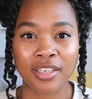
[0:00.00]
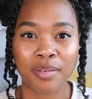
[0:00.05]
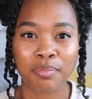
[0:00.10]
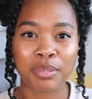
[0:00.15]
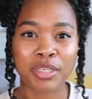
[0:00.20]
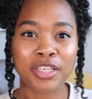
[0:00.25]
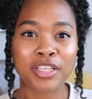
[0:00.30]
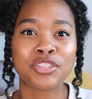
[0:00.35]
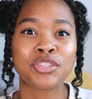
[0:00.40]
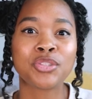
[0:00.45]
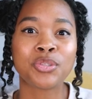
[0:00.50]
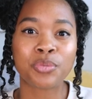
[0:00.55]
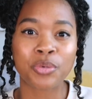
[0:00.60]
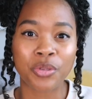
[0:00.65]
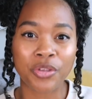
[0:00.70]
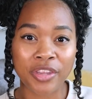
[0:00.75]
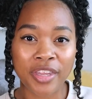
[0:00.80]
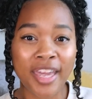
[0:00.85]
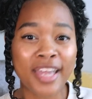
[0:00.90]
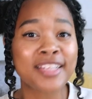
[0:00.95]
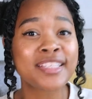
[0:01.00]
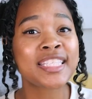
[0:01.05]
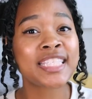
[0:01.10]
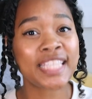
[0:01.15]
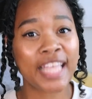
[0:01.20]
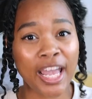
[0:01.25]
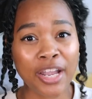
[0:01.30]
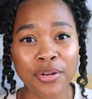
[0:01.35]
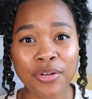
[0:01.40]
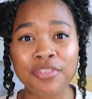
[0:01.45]
because you will then
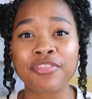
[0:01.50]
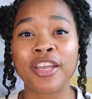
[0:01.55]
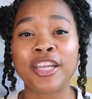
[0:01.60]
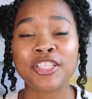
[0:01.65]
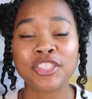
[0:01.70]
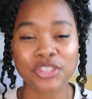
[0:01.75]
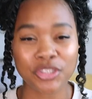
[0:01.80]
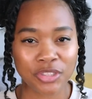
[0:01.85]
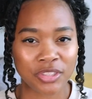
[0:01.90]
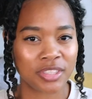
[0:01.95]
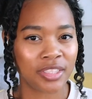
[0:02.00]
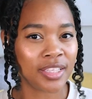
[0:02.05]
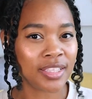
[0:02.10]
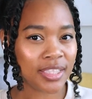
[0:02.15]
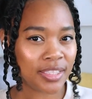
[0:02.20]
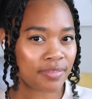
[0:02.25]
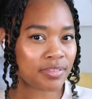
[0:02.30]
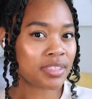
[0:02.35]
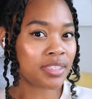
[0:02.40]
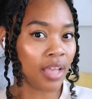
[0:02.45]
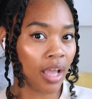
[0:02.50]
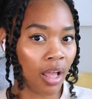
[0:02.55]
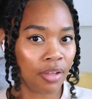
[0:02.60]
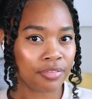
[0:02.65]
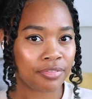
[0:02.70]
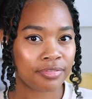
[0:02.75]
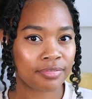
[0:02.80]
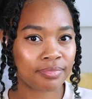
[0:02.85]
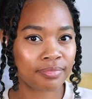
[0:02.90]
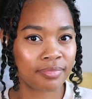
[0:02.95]
sacrifice your sense of
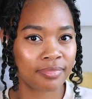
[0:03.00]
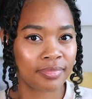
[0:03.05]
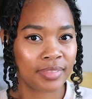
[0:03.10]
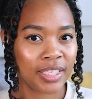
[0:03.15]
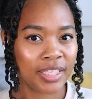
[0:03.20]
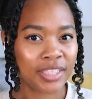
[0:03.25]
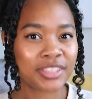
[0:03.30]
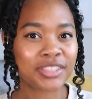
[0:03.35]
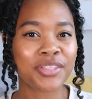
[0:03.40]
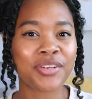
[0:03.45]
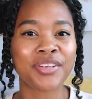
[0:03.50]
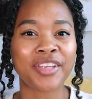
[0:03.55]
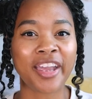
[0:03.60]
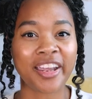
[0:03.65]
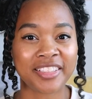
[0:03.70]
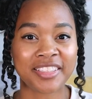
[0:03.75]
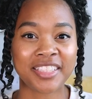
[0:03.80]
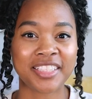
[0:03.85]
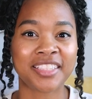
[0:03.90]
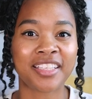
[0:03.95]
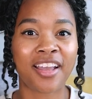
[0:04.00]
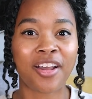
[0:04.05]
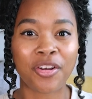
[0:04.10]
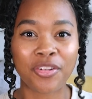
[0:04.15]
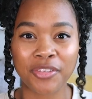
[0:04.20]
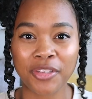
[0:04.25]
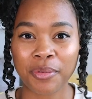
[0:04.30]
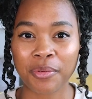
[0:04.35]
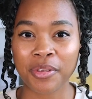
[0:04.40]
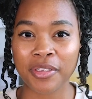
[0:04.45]
self. So, yes, it's a
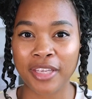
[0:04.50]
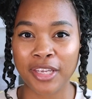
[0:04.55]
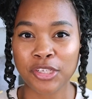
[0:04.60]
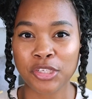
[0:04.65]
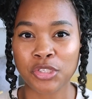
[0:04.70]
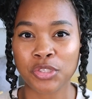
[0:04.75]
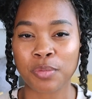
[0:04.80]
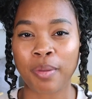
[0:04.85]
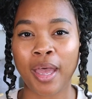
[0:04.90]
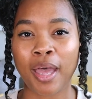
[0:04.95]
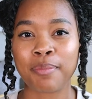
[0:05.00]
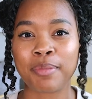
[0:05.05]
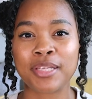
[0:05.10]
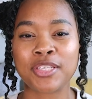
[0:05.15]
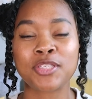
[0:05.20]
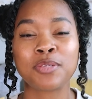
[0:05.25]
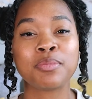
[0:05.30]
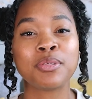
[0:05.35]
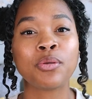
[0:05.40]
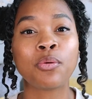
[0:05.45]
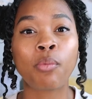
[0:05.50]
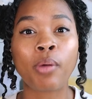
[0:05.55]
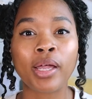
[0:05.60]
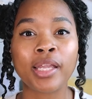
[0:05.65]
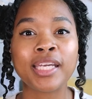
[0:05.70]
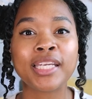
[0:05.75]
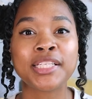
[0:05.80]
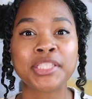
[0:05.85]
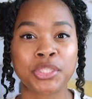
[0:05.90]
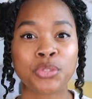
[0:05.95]
healthy relationship habit to be
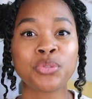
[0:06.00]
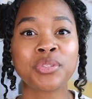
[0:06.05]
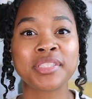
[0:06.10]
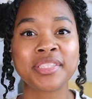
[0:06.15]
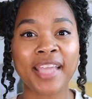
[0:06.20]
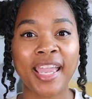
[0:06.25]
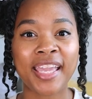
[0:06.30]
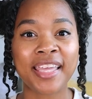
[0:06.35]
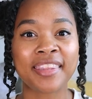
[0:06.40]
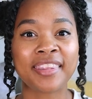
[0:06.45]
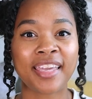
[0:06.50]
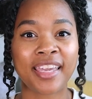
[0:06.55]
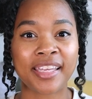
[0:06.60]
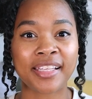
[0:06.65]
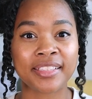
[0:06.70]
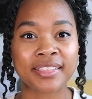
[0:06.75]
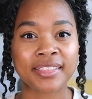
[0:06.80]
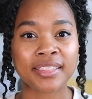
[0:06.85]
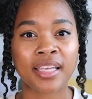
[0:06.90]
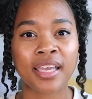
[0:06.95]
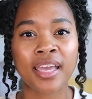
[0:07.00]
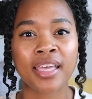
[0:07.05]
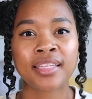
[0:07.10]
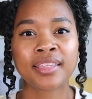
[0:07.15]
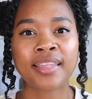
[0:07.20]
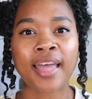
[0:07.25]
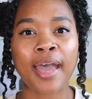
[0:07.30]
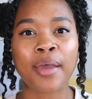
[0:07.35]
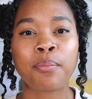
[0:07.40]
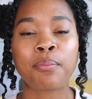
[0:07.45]
willing to say things
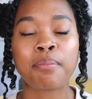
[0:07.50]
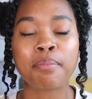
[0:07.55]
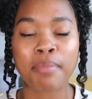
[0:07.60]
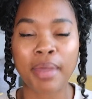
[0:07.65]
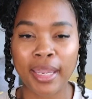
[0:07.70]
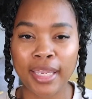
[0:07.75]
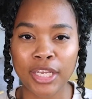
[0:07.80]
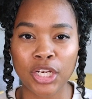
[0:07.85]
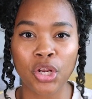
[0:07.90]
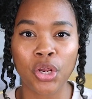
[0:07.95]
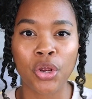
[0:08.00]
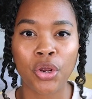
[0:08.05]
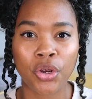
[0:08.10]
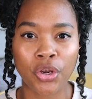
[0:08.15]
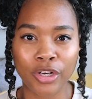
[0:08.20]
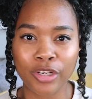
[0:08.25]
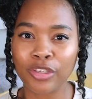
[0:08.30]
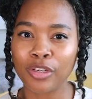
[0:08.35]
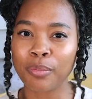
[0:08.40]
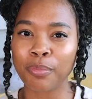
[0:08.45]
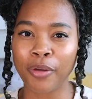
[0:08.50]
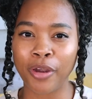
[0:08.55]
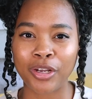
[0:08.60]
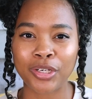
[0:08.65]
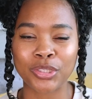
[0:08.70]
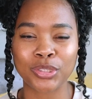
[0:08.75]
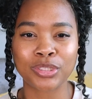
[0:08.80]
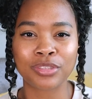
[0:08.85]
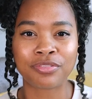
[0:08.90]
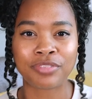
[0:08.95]
that might hurt your
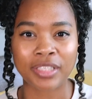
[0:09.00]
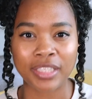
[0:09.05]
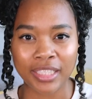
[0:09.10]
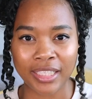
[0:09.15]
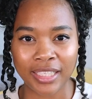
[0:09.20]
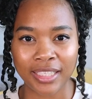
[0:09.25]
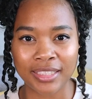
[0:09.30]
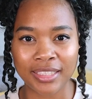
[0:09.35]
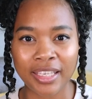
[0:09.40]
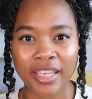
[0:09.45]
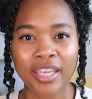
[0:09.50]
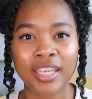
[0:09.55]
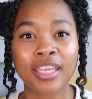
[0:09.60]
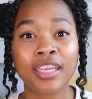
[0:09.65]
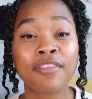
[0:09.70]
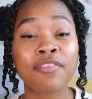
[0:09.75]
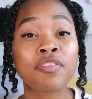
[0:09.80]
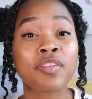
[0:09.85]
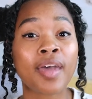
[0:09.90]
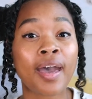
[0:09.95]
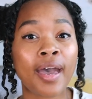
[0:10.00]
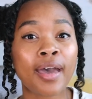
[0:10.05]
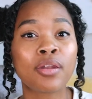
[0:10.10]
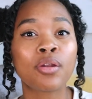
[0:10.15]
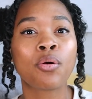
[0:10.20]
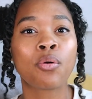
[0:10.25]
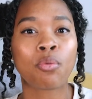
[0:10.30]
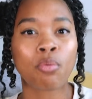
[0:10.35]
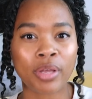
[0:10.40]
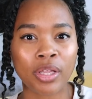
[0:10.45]
partner's feelings, if that
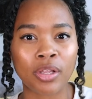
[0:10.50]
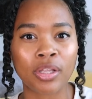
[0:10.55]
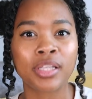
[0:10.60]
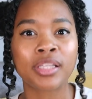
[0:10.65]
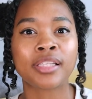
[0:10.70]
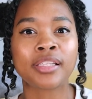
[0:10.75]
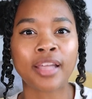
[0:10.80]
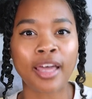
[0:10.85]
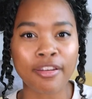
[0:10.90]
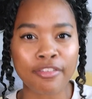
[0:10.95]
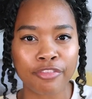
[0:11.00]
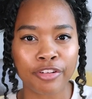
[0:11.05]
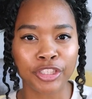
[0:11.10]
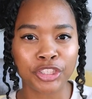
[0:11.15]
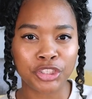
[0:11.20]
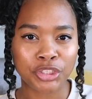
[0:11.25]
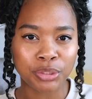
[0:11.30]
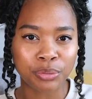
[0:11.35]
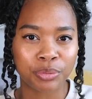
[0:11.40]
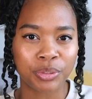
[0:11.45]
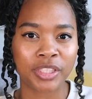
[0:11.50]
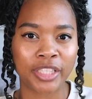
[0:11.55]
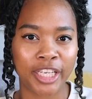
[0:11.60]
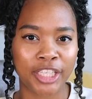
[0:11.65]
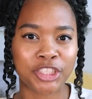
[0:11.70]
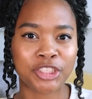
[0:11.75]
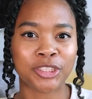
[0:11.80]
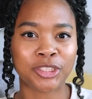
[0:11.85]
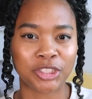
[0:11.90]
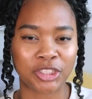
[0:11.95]
will leverage your
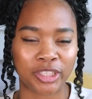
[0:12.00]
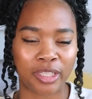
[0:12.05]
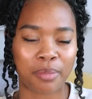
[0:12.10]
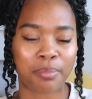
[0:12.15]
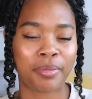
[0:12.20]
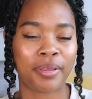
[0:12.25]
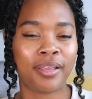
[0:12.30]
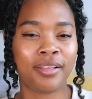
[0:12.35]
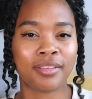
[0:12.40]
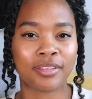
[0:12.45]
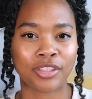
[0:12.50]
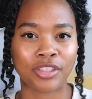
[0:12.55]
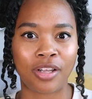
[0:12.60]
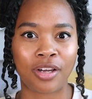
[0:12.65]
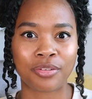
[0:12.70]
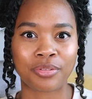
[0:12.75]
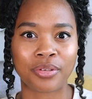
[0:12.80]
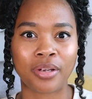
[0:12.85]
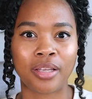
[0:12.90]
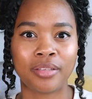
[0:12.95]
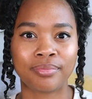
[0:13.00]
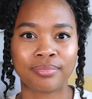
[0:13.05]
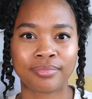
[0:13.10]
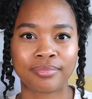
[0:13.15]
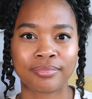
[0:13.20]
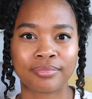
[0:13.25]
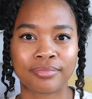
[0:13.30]
relationship in the long run.